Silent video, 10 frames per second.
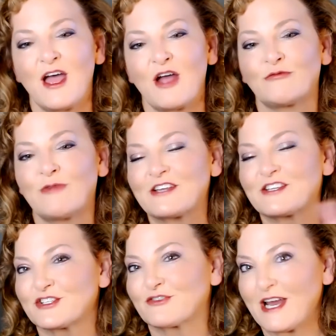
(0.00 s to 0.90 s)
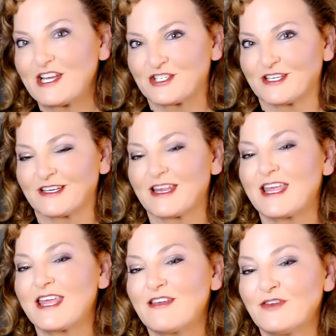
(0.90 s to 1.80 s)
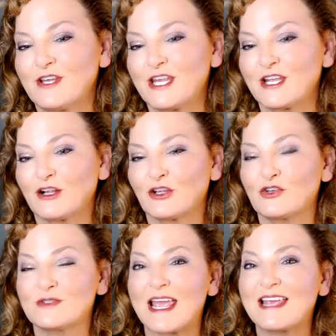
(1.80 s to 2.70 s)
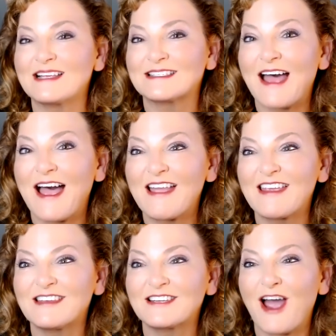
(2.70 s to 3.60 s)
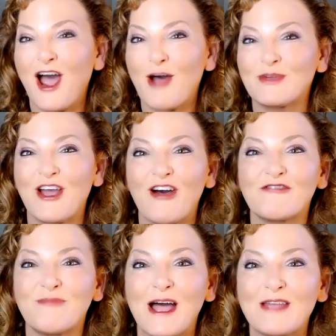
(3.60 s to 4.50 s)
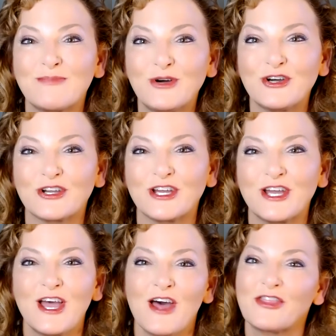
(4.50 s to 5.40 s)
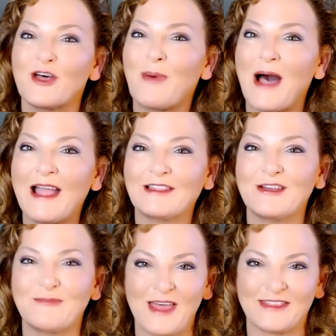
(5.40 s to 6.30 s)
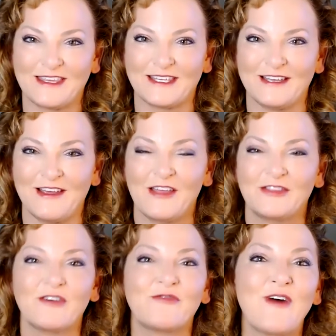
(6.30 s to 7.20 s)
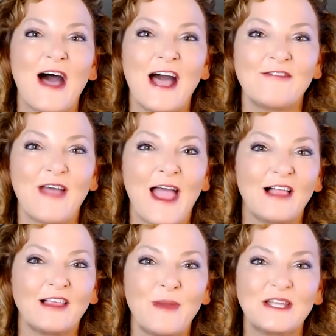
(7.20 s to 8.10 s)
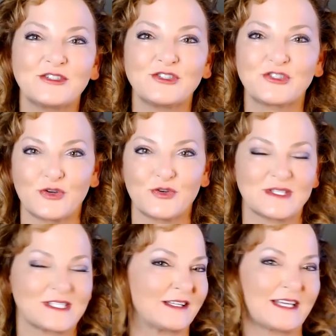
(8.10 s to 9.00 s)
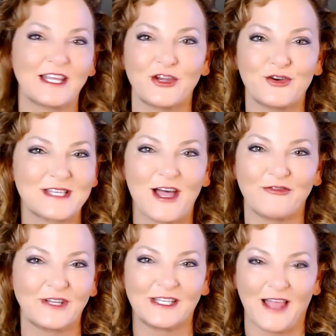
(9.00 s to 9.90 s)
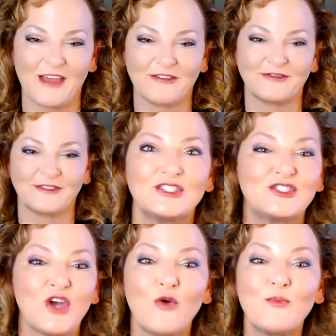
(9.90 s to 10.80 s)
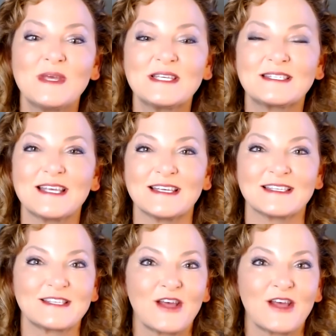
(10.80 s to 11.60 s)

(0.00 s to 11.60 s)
Registration even includes a signed copy of my book, The Pilot Method The Five Elemental Truths to Leading Yourself in Life. Don't miss this.